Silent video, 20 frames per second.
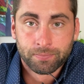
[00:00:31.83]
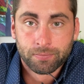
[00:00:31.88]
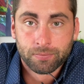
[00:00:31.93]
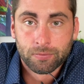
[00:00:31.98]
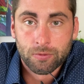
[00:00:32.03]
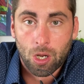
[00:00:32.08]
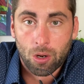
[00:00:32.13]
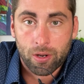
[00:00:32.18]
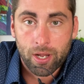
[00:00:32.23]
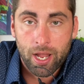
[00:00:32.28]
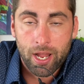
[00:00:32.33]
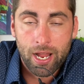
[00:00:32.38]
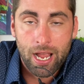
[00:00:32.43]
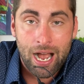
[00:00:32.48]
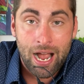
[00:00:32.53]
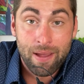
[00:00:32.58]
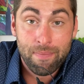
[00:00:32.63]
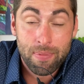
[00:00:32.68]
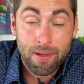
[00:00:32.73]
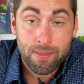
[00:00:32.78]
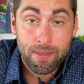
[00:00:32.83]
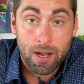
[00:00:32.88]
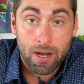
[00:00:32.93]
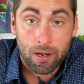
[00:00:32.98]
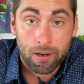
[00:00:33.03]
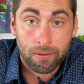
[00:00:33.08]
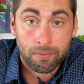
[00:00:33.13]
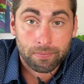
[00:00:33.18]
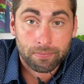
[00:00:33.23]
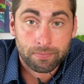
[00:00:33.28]
Okay, I've been
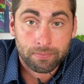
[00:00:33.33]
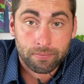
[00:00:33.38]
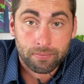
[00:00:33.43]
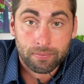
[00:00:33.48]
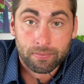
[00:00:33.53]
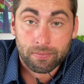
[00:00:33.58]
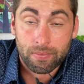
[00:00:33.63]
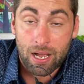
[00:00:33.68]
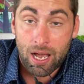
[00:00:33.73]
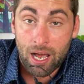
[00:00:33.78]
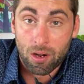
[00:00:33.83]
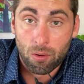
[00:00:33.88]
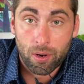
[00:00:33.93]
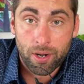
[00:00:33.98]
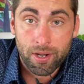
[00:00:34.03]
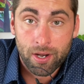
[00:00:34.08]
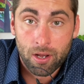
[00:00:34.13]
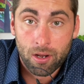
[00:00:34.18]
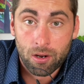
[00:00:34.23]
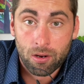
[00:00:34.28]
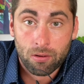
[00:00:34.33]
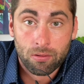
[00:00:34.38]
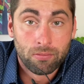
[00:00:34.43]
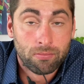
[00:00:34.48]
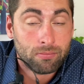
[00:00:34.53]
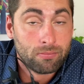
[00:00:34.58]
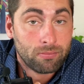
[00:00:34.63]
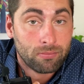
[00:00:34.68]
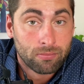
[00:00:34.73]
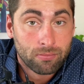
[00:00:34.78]
there. How do I know?
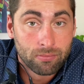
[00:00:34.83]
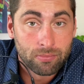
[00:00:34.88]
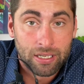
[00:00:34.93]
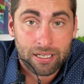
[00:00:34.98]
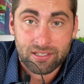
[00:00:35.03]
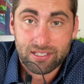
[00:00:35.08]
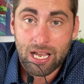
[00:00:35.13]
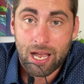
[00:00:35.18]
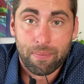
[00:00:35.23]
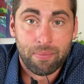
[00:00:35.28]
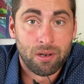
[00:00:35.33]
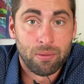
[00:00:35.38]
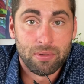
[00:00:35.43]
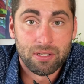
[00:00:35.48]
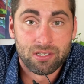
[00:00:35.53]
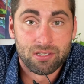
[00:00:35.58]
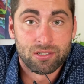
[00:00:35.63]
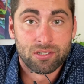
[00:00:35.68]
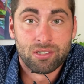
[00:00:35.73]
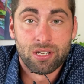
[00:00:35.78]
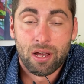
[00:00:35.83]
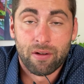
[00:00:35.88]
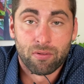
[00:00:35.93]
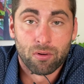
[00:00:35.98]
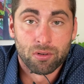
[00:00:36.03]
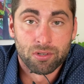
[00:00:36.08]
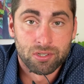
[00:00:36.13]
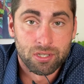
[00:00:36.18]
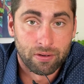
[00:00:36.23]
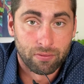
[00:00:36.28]
It's happened to me
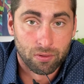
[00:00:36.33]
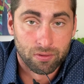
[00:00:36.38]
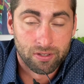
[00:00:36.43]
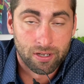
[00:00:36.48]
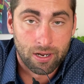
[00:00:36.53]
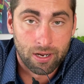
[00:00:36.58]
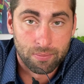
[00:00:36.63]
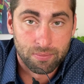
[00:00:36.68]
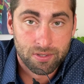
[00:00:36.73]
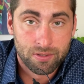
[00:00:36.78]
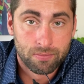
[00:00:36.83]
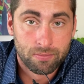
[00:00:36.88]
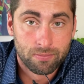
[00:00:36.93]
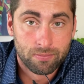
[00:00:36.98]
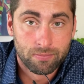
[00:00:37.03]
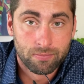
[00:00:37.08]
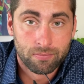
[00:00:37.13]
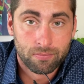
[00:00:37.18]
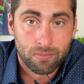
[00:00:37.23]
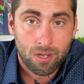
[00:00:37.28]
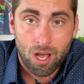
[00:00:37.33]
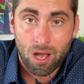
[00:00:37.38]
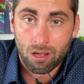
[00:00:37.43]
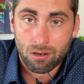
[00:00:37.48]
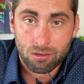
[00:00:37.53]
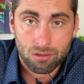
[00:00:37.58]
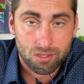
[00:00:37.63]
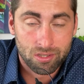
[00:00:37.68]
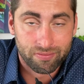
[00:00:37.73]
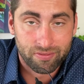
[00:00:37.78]
several times,
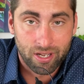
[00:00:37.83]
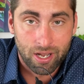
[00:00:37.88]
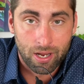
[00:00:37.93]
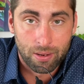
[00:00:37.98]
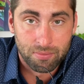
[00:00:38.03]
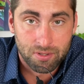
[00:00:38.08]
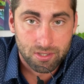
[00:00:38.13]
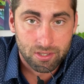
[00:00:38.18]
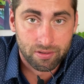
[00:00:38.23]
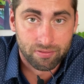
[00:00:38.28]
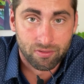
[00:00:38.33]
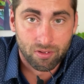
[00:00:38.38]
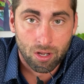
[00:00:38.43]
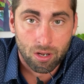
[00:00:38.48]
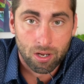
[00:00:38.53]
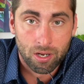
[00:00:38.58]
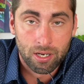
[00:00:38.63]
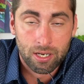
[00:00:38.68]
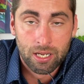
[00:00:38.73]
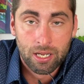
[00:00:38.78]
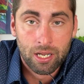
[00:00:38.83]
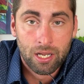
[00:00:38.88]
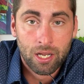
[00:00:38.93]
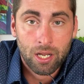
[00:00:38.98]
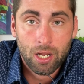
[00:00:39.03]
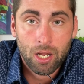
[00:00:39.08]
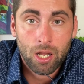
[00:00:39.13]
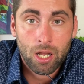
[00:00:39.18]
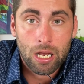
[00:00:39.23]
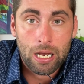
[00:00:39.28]
hundreds of times, if not,
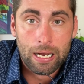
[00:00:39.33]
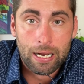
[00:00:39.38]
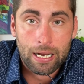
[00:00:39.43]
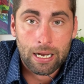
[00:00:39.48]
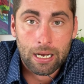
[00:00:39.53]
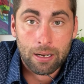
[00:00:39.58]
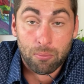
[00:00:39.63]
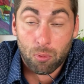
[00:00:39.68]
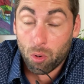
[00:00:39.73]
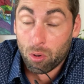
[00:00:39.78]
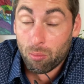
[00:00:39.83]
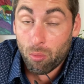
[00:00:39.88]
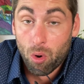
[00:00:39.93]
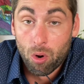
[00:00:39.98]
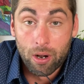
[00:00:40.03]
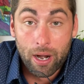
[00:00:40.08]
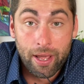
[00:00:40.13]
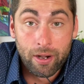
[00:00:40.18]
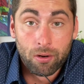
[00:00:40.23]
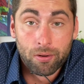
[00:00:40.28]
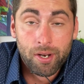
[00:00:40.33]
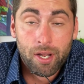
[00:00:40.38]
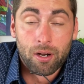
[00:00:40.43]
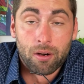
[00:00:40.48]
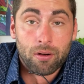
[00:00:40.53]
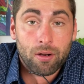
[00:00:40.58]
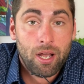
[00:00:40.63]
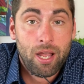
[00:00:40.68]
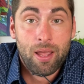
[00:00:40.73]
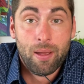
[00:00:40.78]
or more. I don't know,
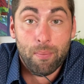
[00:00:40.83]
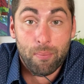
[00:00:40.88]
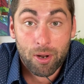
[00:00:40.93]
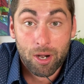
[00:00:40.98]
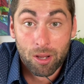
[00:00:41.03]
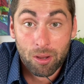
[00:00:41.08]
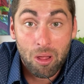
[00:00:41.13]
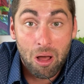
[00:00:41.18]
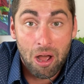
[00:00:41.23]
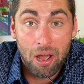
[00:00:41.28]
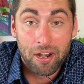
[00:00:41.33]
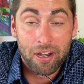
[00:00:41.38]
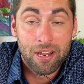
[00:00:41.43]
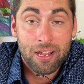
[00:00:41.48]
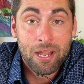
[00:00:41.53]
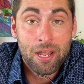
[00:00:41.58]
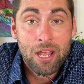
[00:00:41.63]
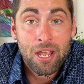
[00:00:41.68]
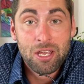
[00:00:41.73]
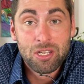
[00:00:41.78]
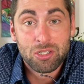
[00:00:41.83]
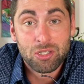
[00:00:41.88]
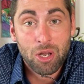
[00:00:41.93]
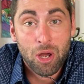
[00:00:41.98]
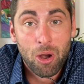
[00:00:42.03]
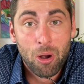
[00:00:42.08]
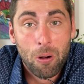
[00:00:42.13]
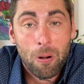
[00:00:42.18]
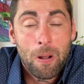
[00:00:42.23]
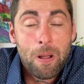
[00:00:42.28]
but a lot.
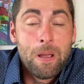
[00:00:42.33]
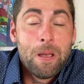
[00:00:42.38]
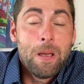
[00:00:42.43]
So